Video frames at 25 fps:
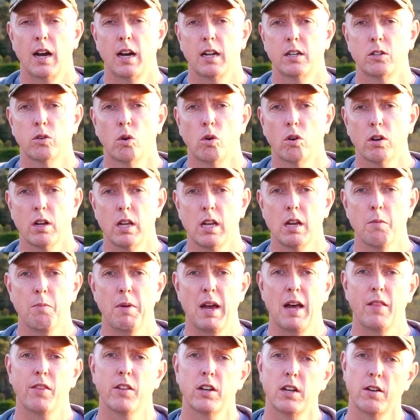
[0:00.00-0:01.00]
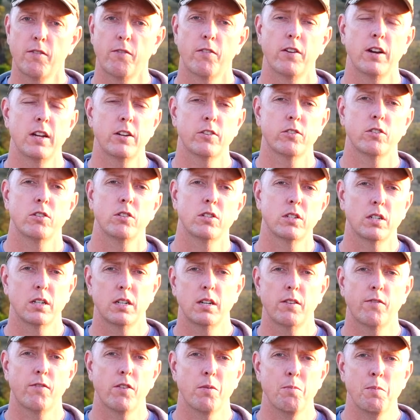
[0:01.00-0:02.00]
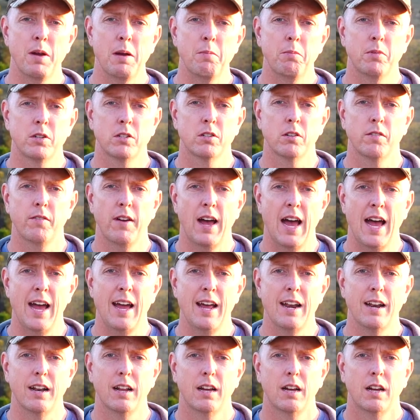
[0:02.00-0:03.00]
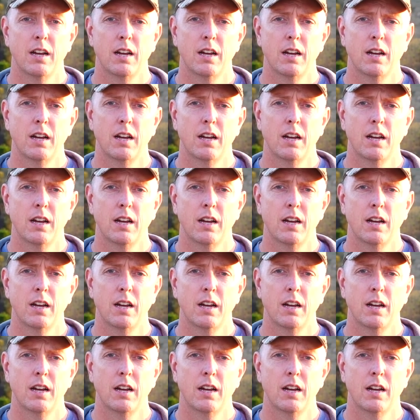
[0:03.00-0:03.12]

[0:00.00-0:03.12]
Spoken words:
talking about the different issues that different members have had,